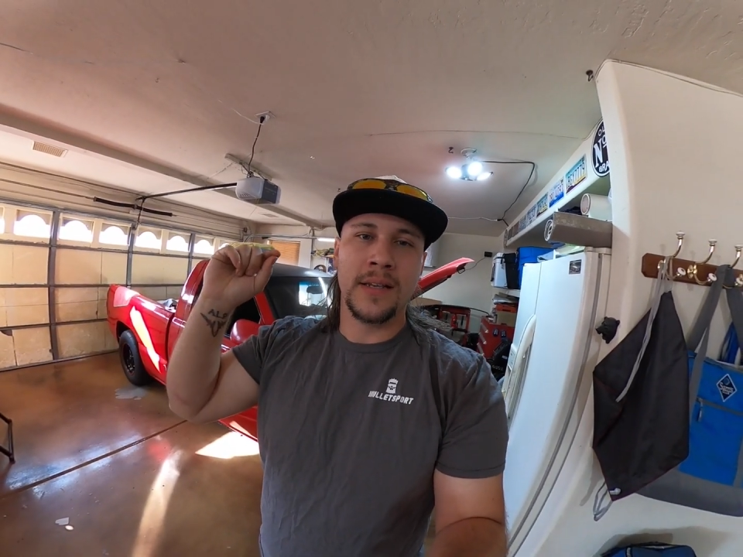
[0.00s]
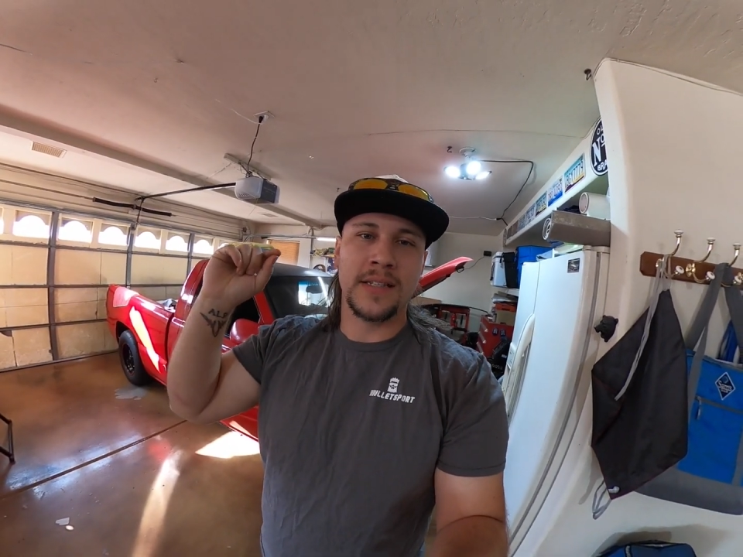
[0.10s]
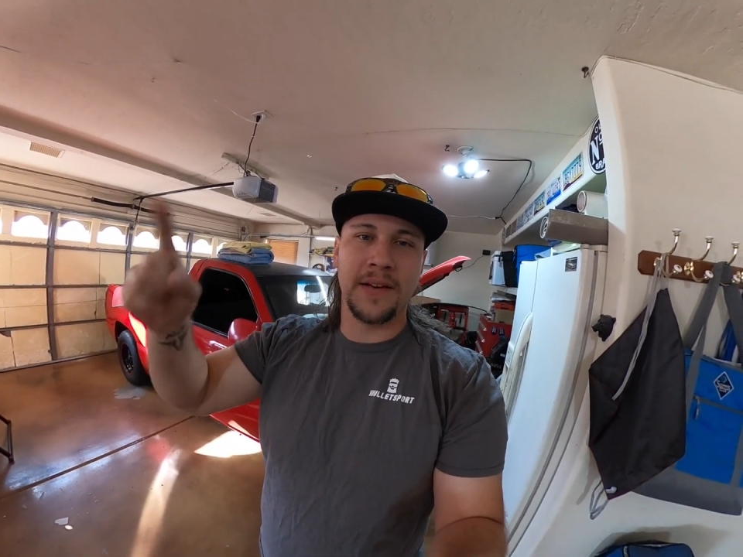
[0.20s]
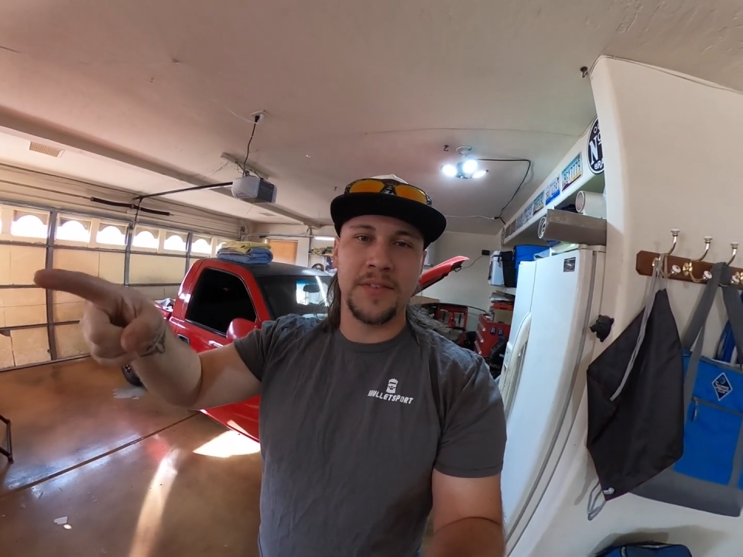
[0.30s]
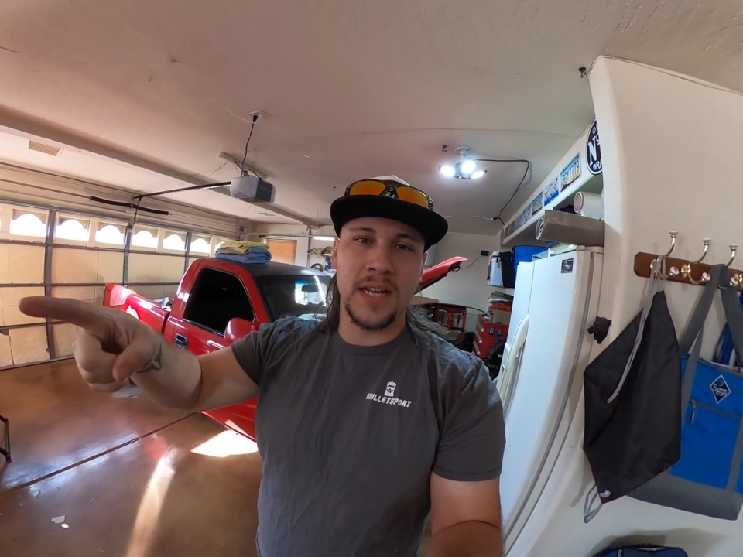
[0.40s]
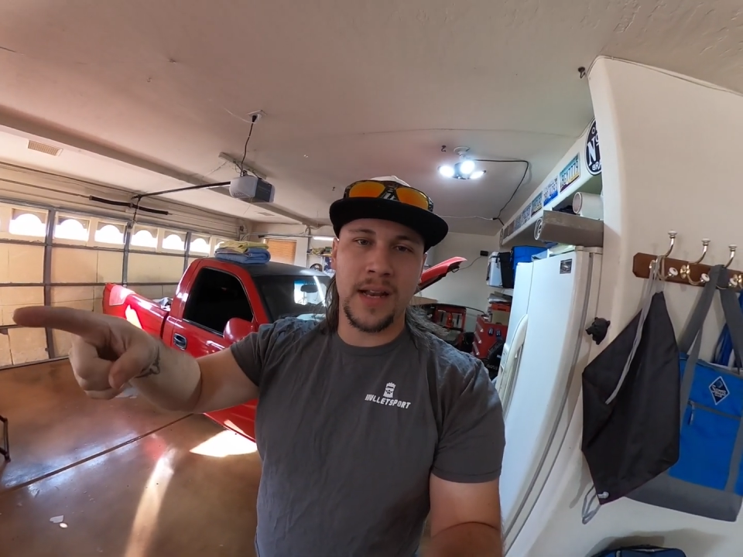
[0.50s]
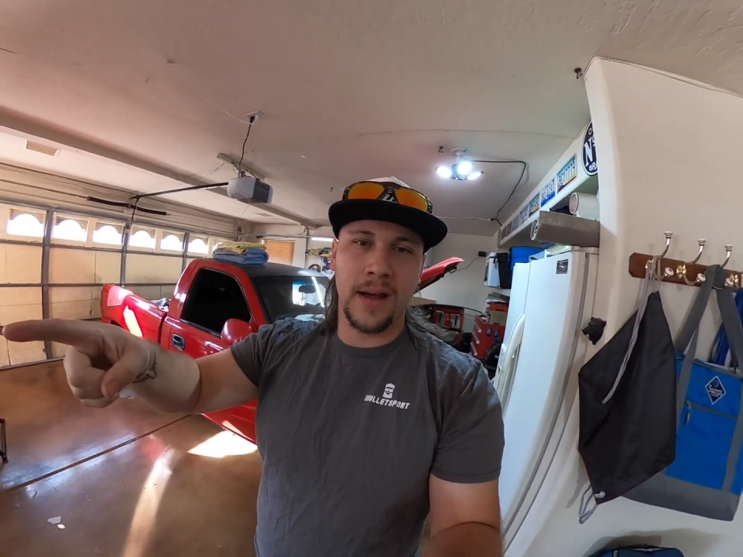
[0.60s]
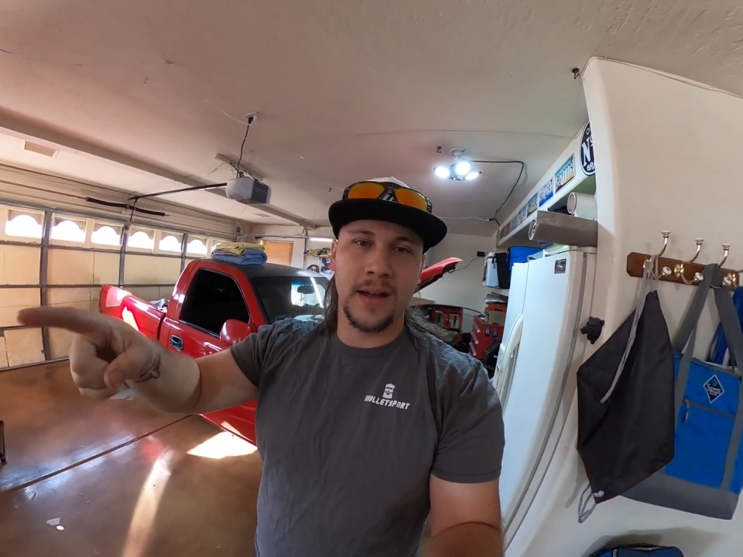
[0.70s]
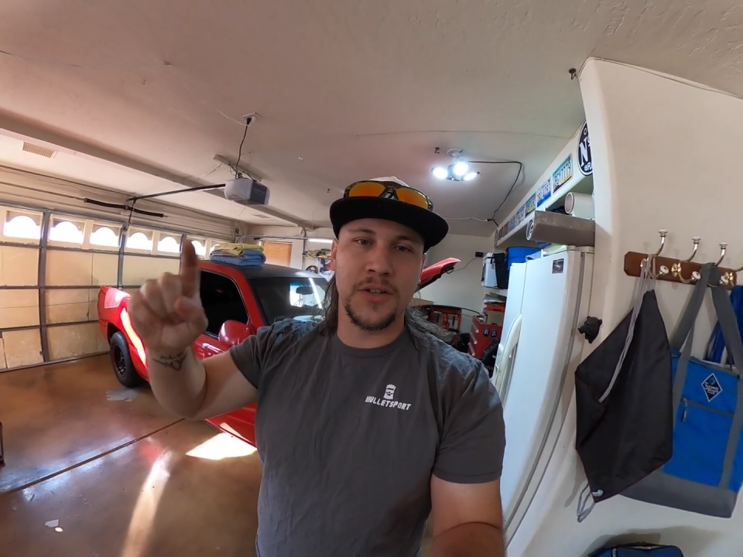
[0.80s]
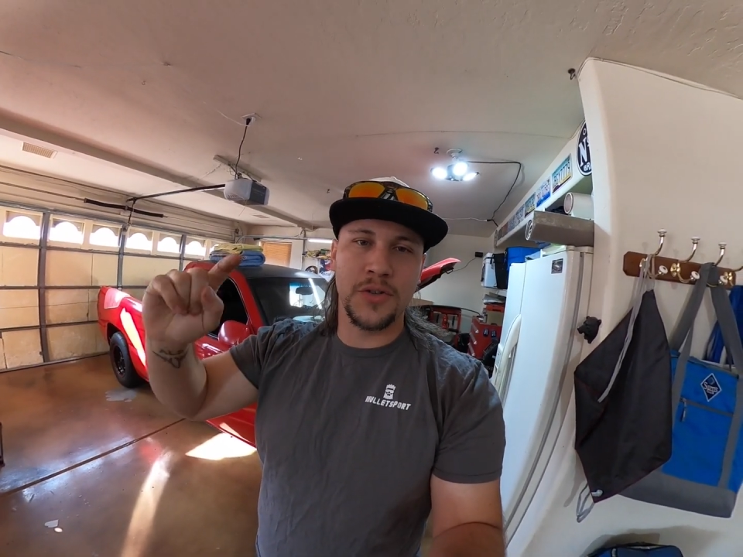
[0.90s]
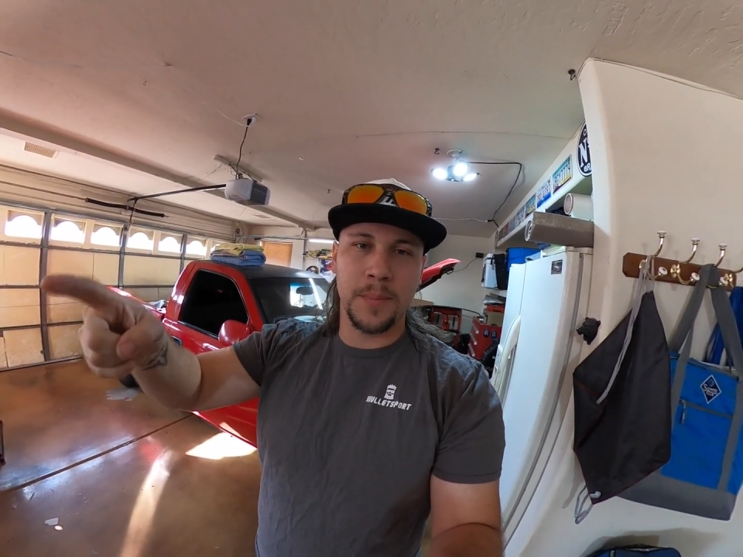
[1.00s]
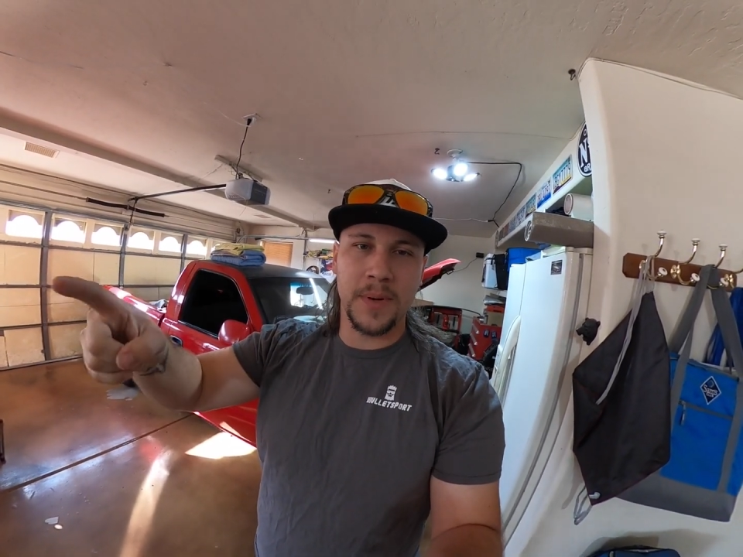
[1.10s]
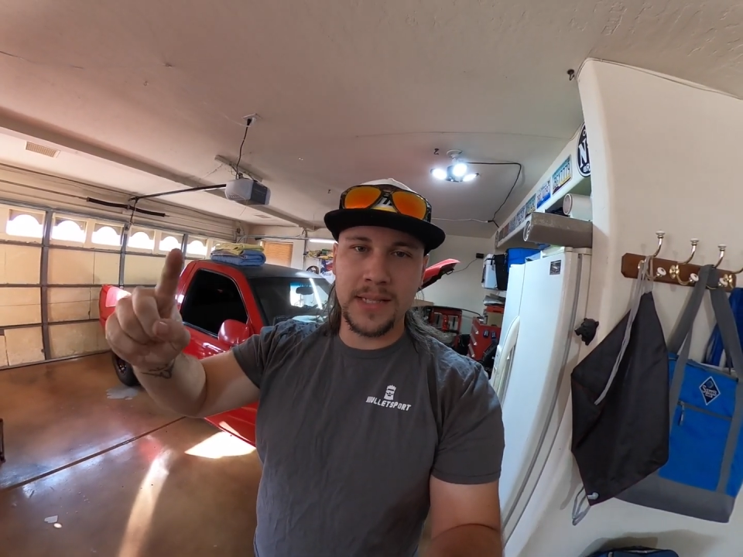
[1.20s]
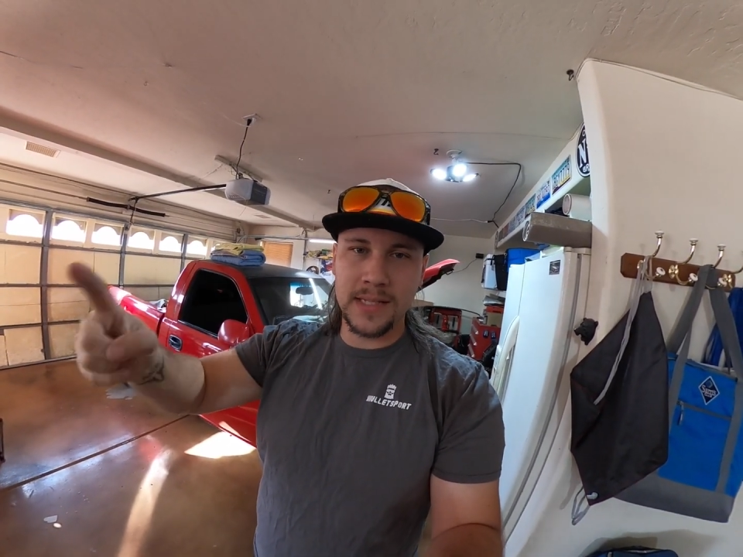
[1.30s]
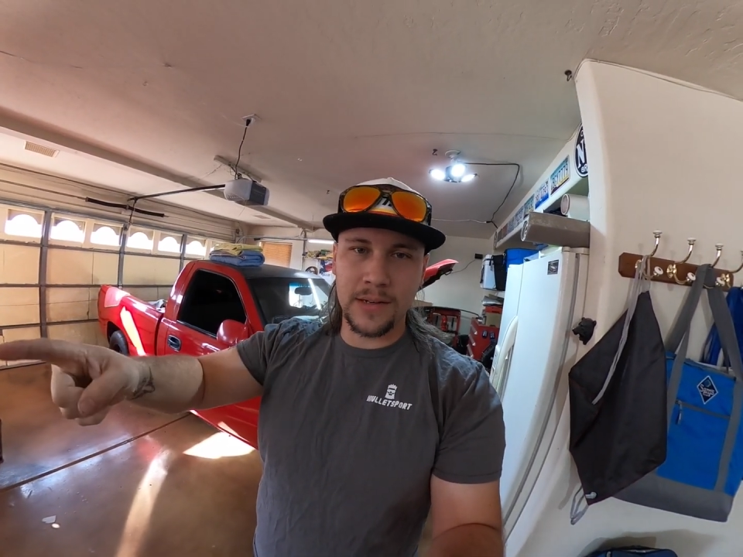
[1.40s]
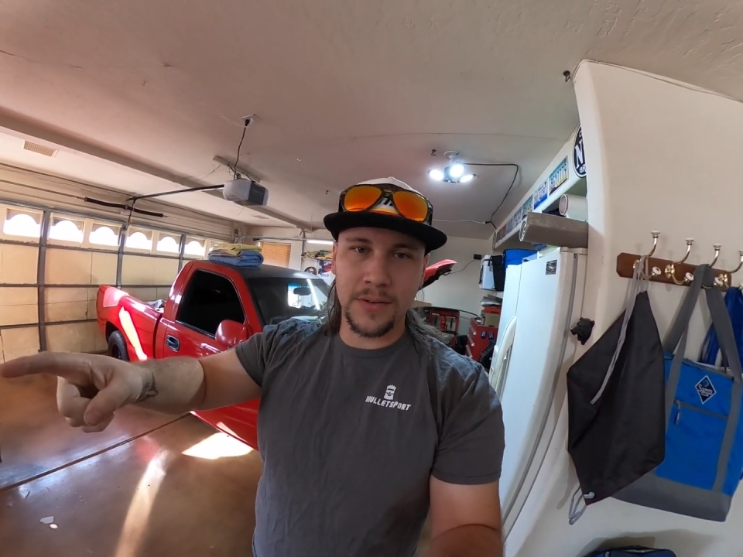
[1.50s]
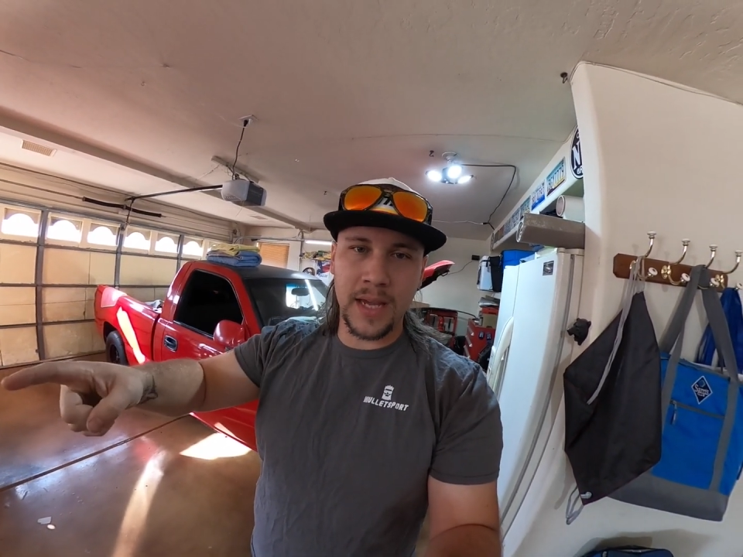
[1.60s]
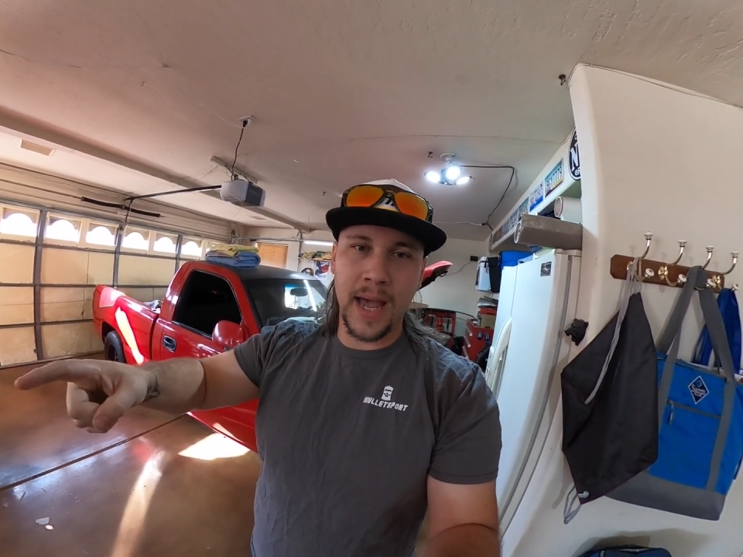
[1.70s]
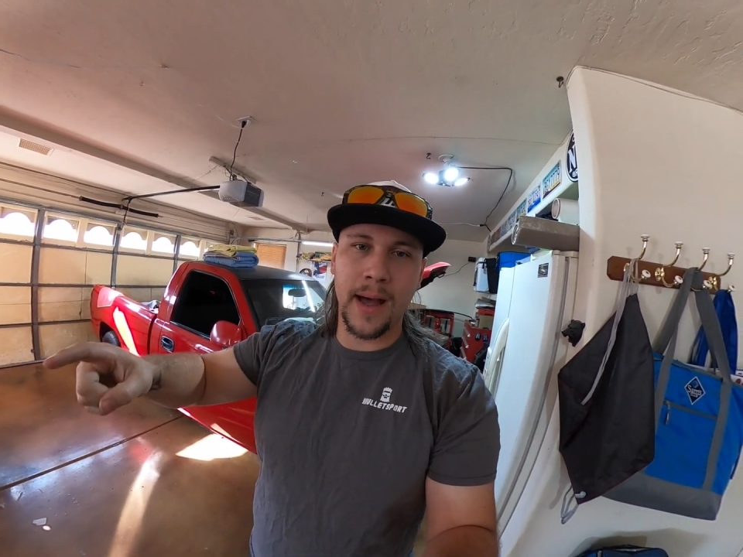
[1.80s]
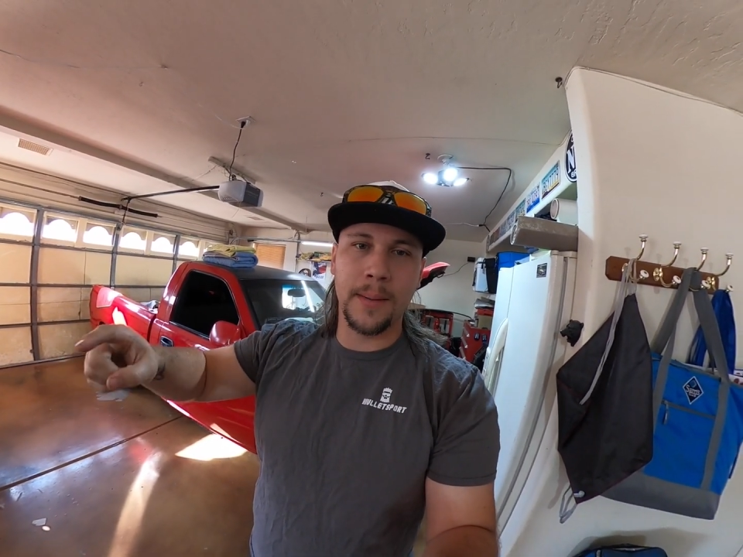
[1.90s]
79 short bed single
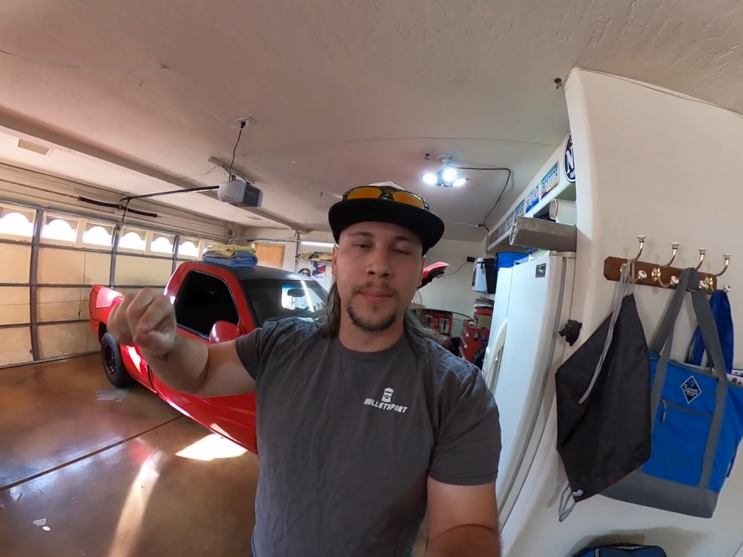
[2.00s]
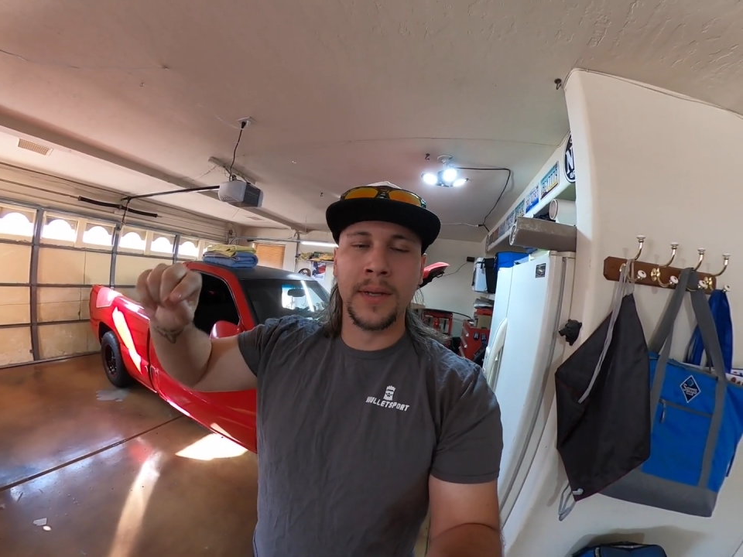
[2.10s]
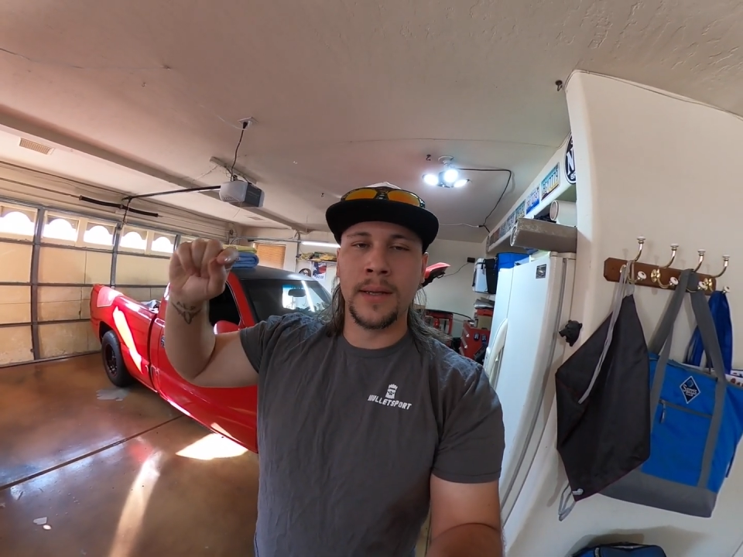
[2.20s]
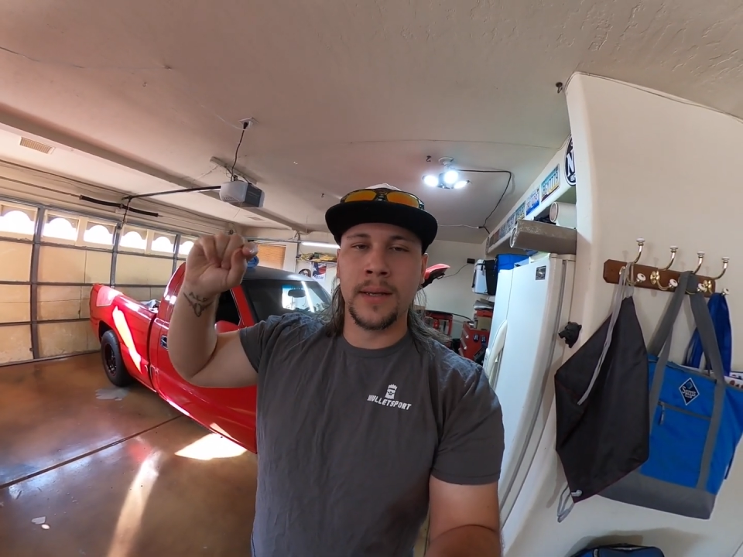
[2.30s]
cab,